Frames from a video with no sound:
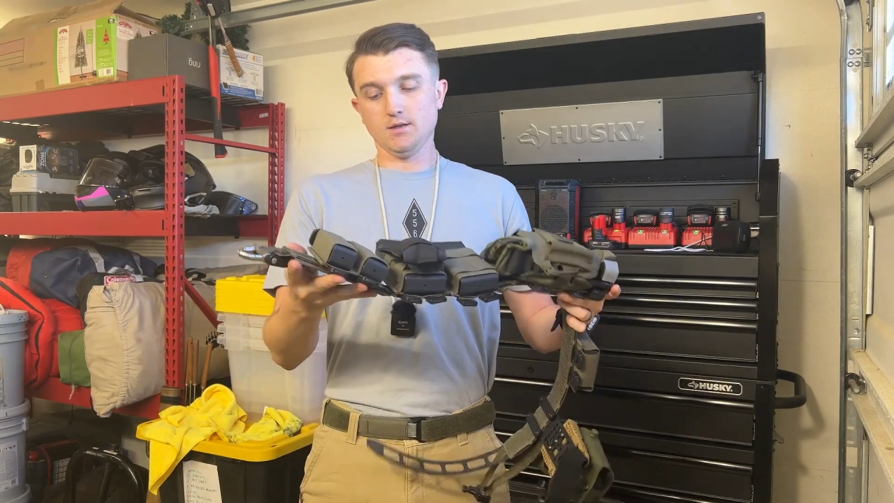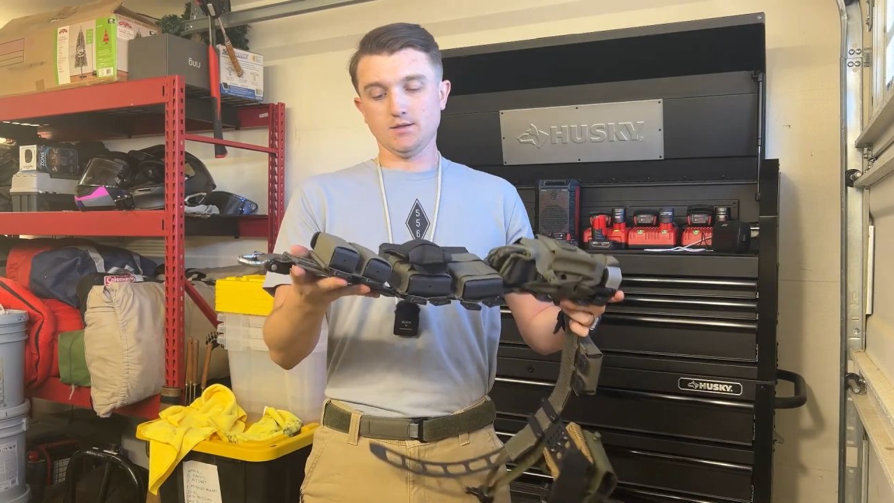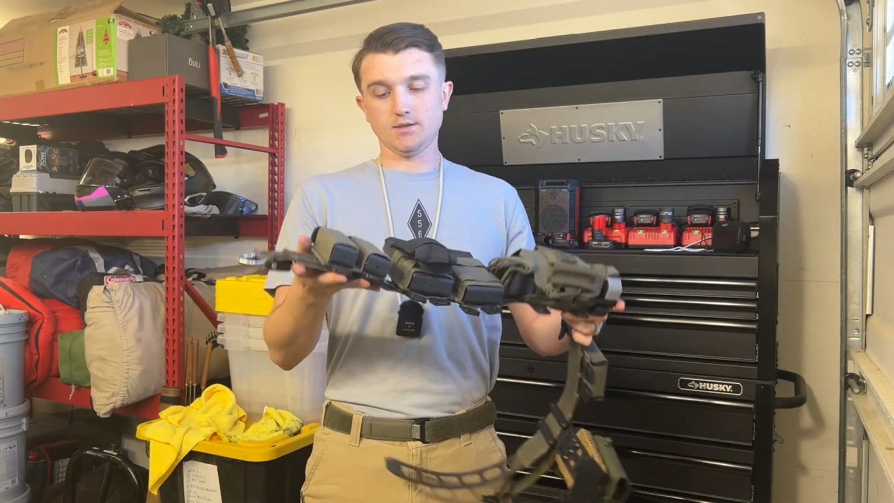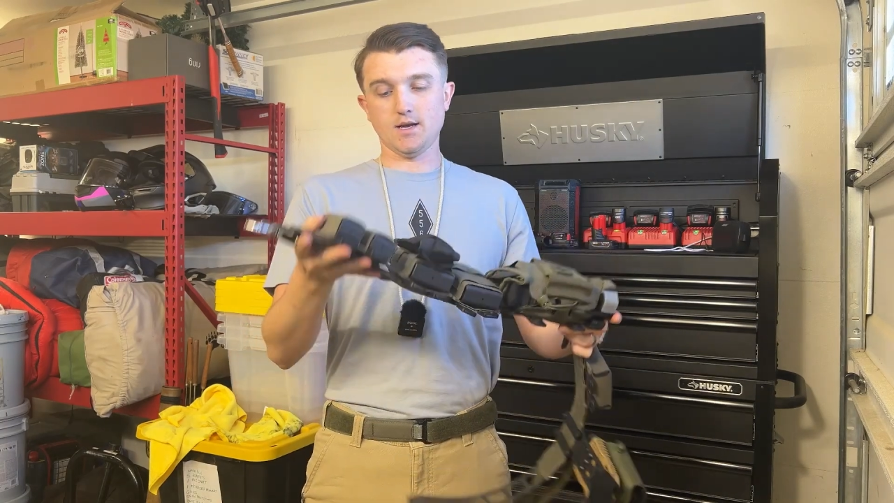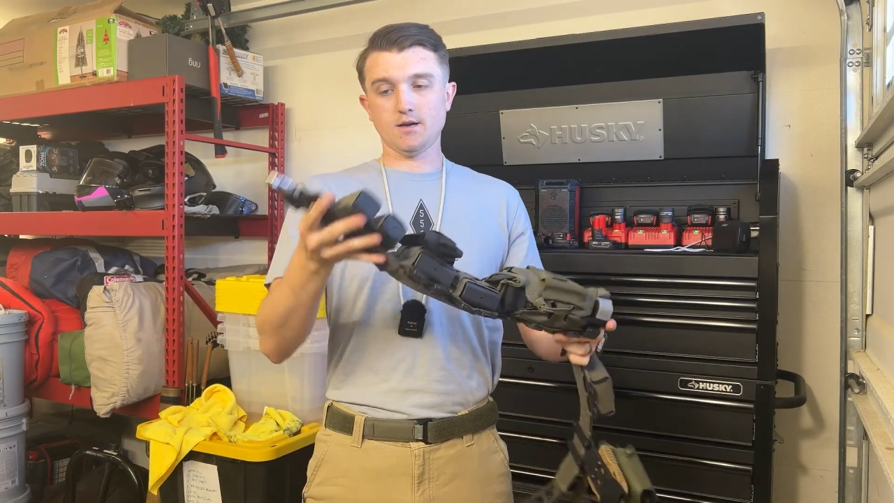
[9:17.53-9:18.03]

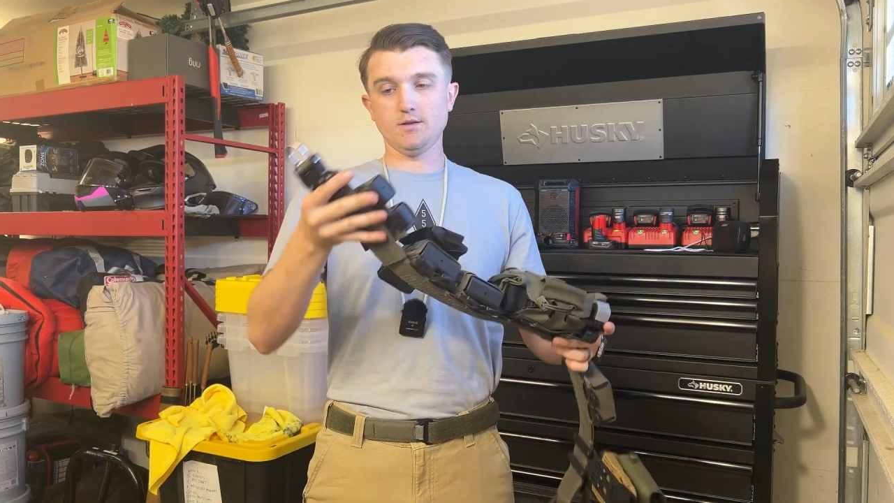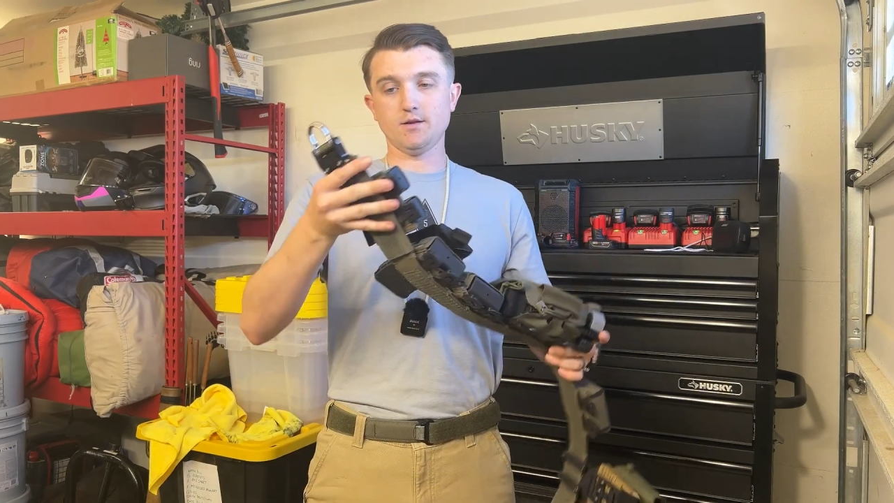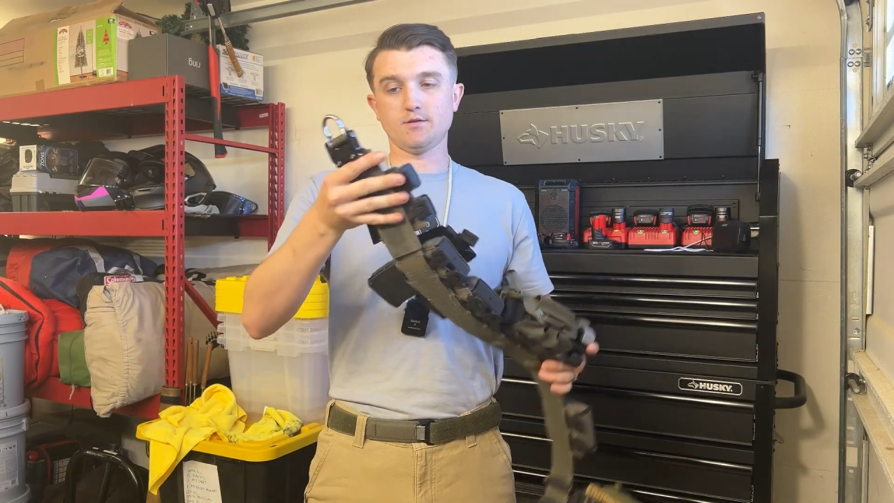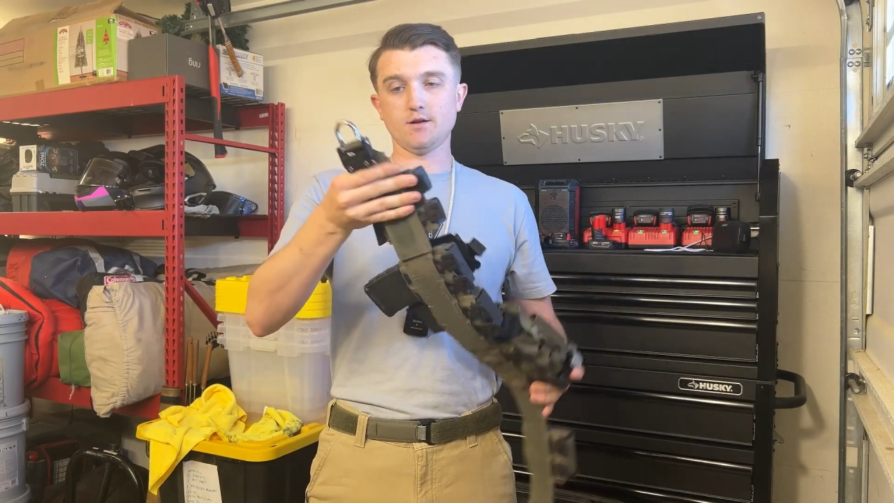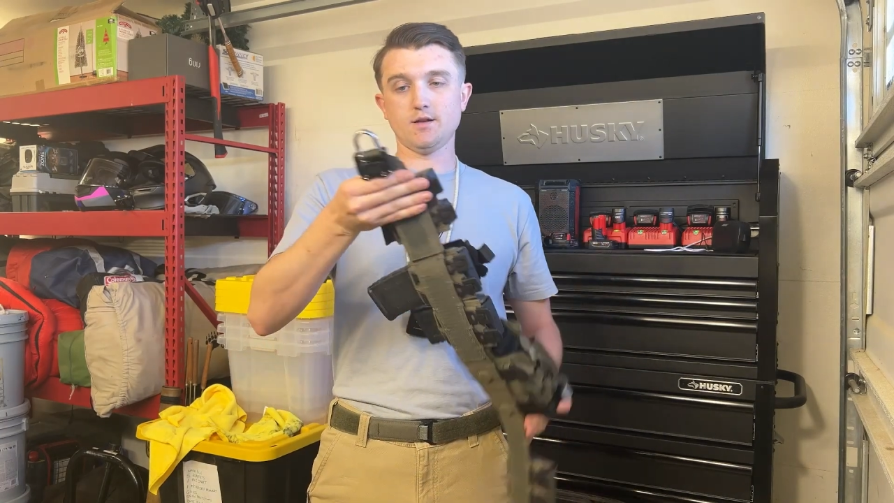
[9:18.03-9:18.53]
So now
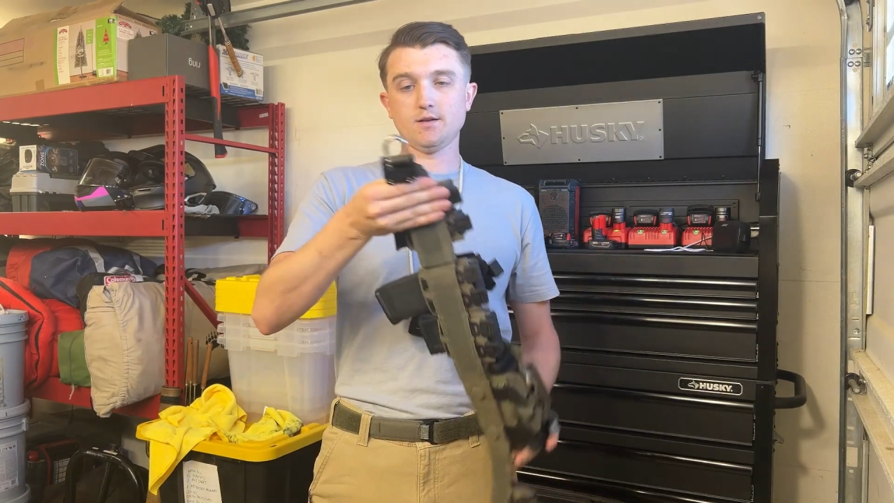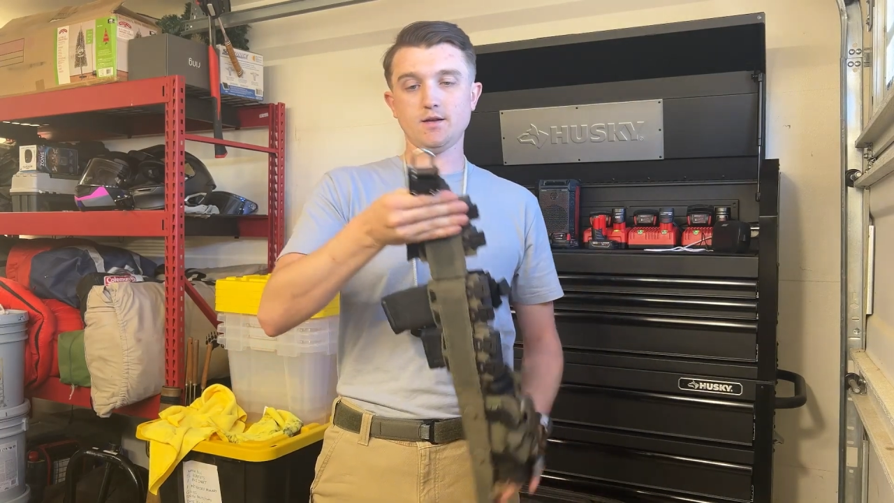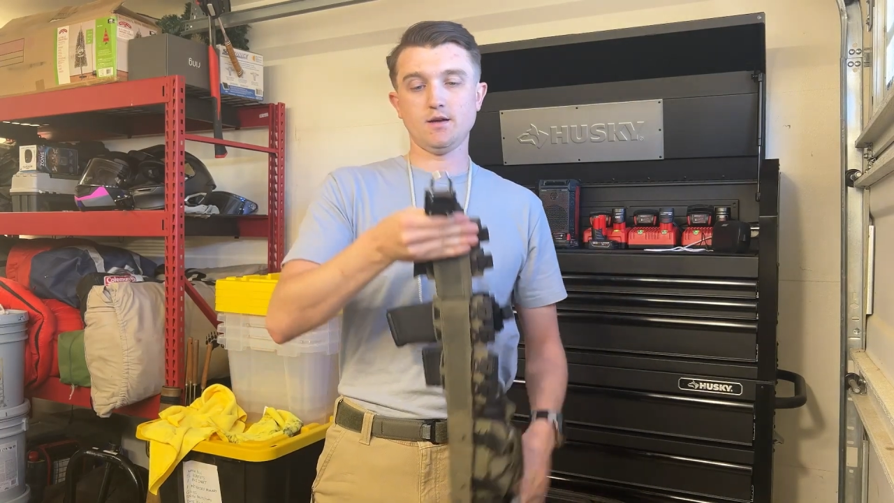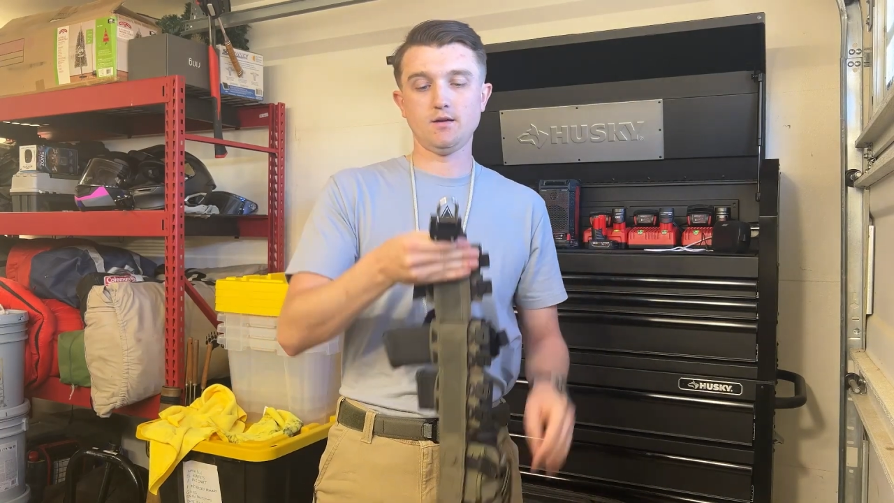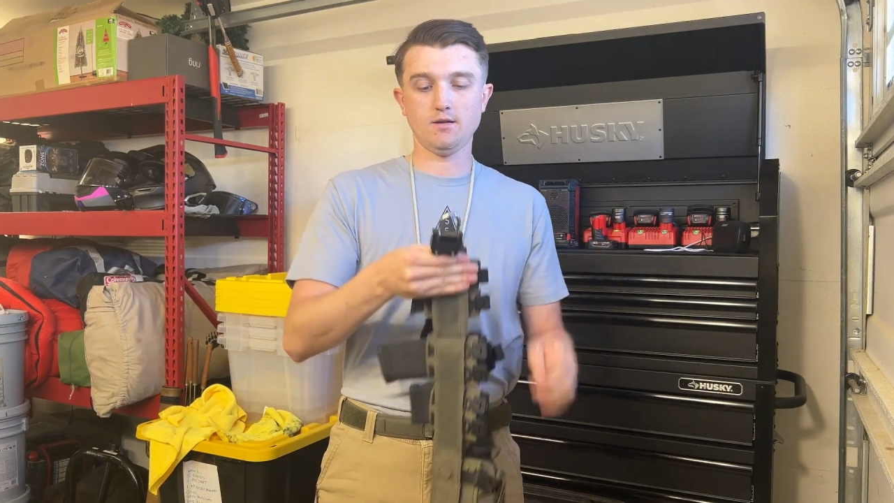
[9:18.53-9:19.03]
the other end,